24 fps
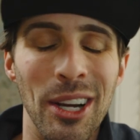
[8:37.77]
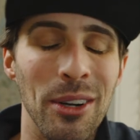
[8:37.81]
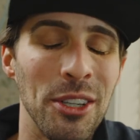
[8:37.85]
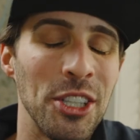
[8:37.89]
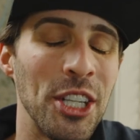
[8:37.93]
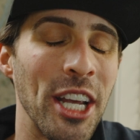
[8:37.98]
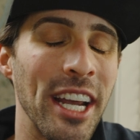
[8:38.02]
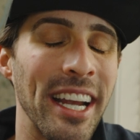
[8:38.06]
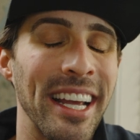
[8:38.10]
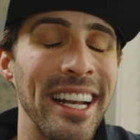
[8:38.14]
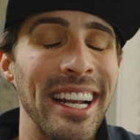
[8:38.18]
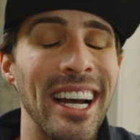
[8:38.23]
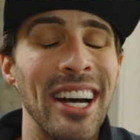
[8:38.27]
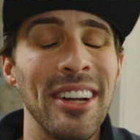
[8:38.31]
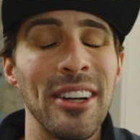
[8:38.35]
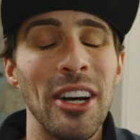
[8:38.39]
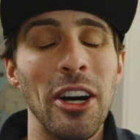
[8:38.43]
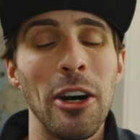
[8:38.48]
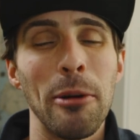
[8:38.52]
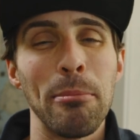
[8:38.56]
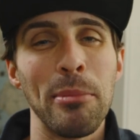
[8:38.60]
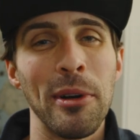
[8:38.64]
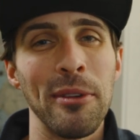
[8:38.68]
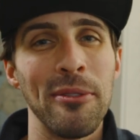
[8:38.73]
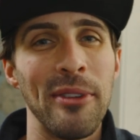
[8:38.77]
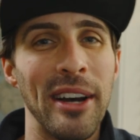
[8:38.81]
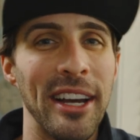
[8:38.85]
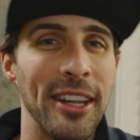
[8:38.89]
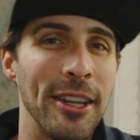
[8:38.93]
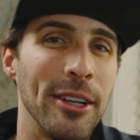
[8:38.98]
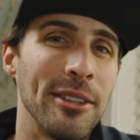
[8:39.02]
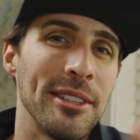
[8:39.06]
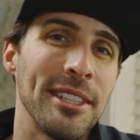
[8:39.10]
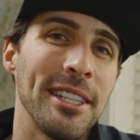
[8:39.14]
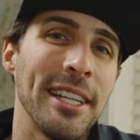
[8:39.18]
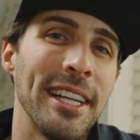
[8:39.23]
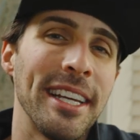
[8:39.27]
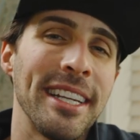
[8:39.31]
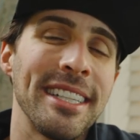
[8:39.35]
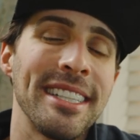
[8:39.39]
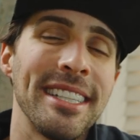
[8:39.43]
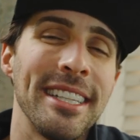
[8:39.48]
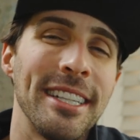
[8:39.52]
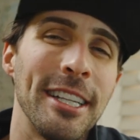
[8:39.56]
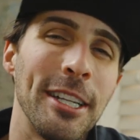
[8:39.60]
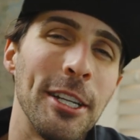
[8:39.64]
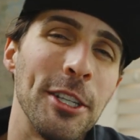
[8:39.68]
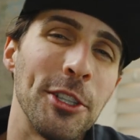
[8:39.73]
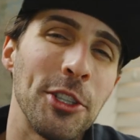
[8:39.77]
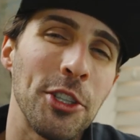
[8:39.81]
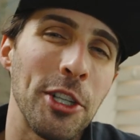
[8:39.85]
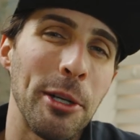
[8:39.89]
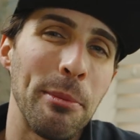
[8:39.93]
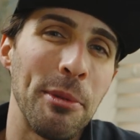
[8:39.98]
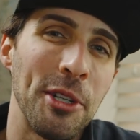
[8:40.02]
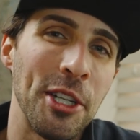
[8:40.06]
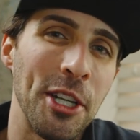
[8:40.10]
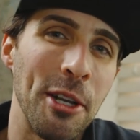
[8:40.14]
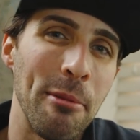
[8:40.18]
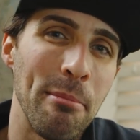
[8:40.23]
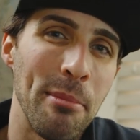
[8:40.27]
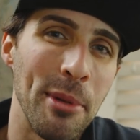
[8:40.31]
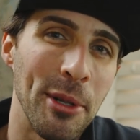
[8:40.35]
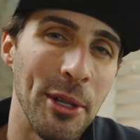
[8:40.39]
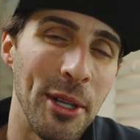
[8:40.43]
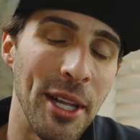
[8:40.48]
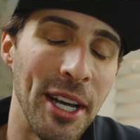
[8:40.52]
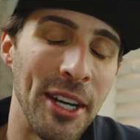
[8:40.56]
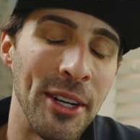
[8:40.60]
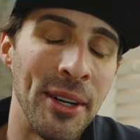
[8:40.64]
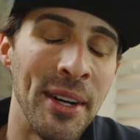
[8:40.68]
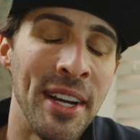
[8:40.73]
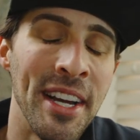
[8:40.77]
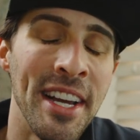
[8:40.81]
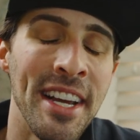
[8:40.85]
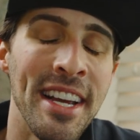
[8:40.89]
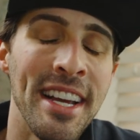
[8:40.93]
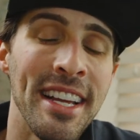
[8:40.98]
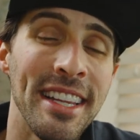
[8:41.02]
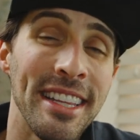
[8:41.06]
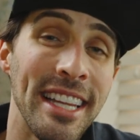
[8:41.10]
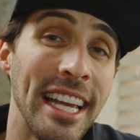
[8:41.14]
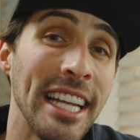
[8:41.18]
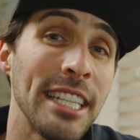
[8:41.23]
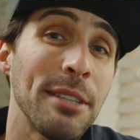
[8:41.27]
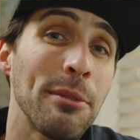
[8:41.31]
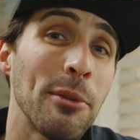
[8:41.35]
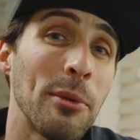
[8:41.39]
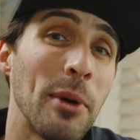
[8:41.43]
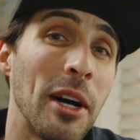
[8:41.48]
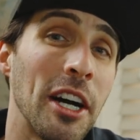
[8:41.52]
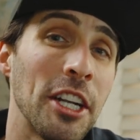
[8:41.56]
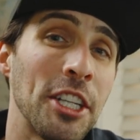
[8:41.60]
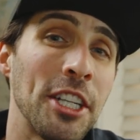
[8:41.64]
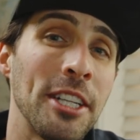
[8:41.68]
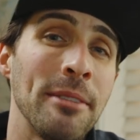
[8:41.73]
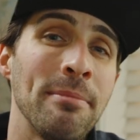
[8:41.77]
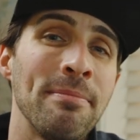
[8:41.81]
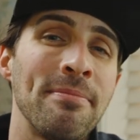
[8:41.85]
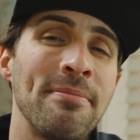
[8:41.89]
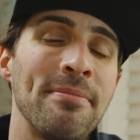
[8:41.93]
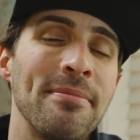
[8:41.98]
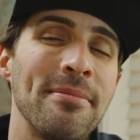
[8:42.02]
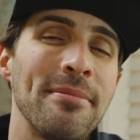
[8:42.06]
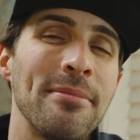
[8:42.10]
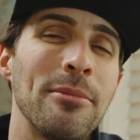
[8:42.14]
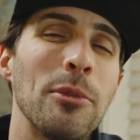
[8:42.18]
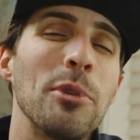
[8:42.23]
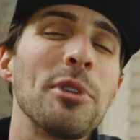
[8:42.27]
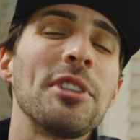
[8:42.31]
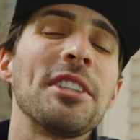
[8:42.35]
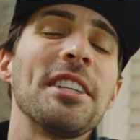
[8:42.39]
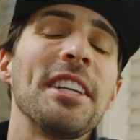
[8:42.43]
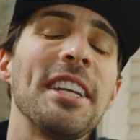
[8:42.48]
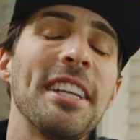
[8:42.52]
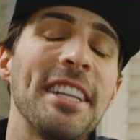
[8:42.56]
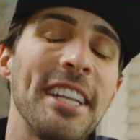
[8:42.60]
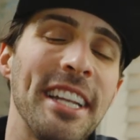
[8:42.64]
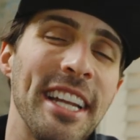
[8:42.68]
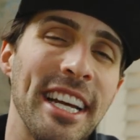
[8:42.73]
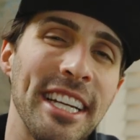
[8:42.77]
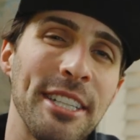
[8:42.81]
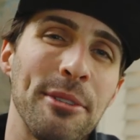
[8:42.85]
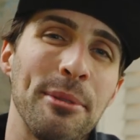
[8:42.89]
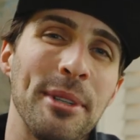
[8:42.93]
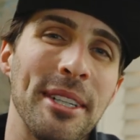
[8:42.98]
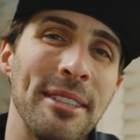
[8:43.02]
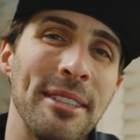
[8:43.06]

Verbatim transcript: Go check it out. I'll provide those links in the description below. Thanks for watching. We'll see you in the next